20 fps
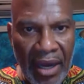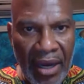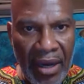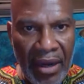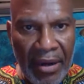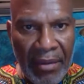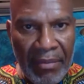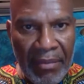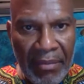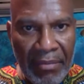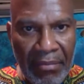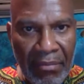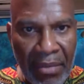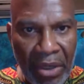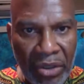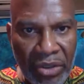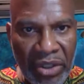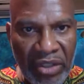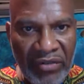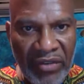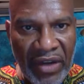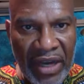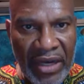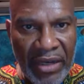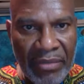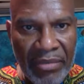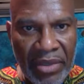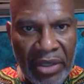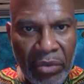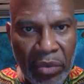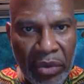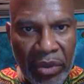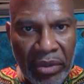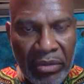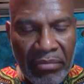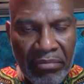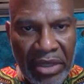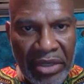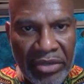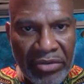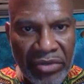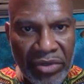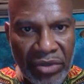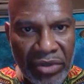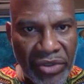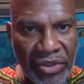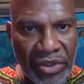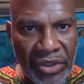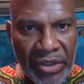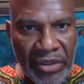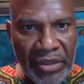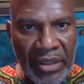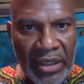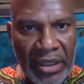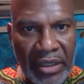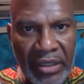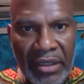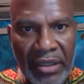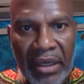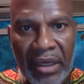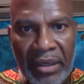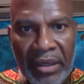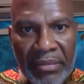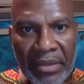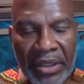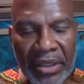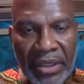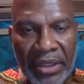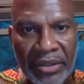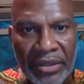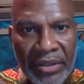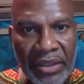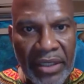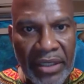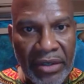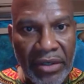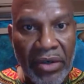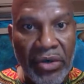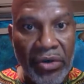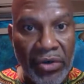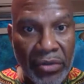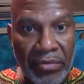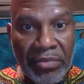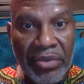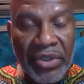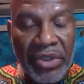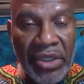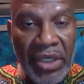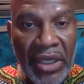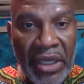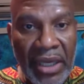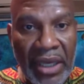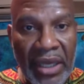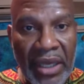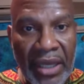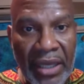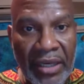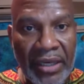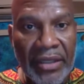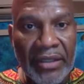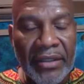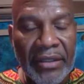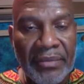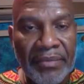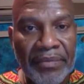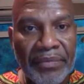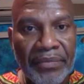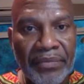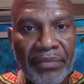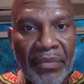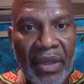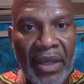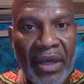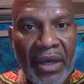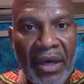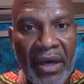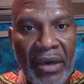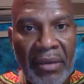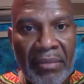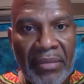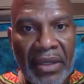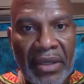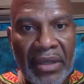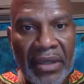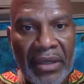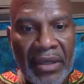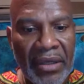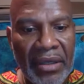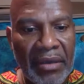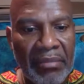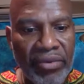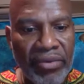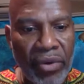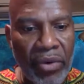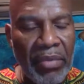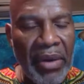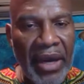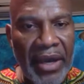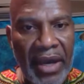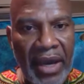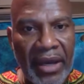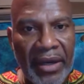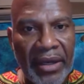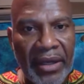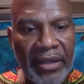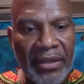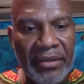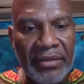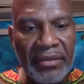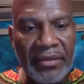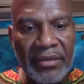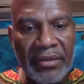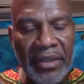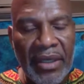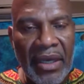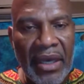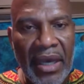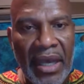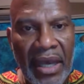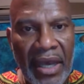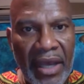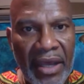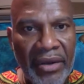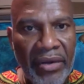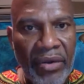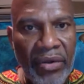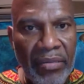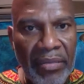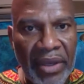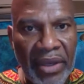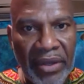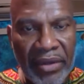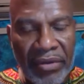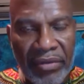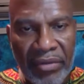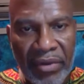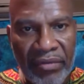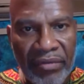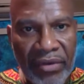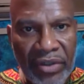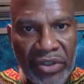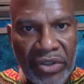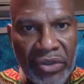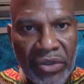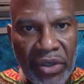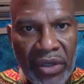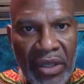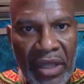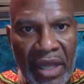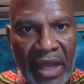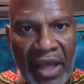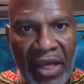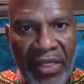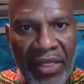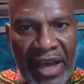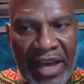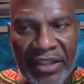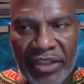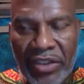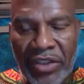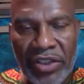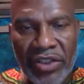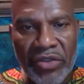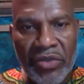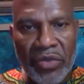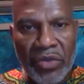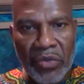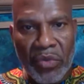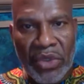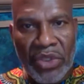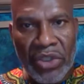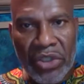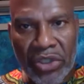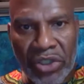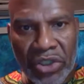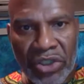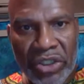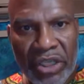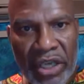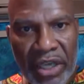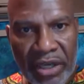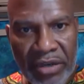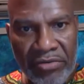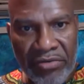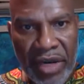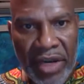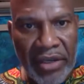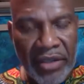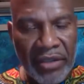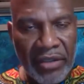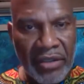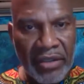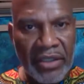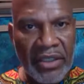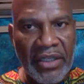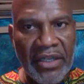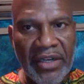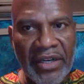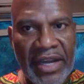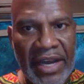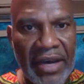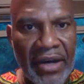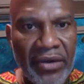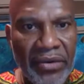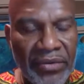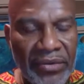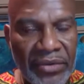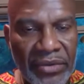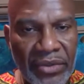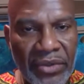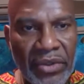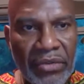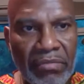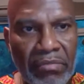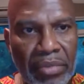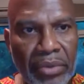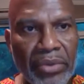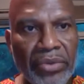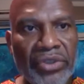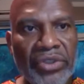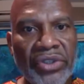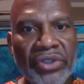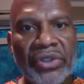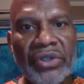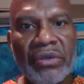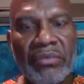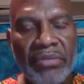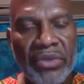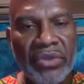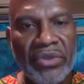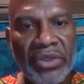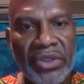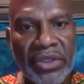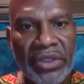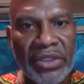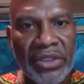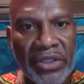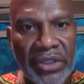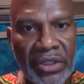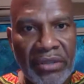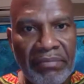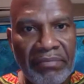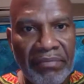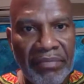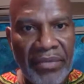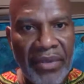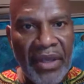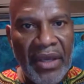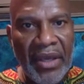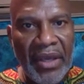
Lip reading: multivitamin with minerals and herbs in it. Um, Probiotic and omega-3 fish oil. That's just what you should take regularly. Now, to boost your immune system,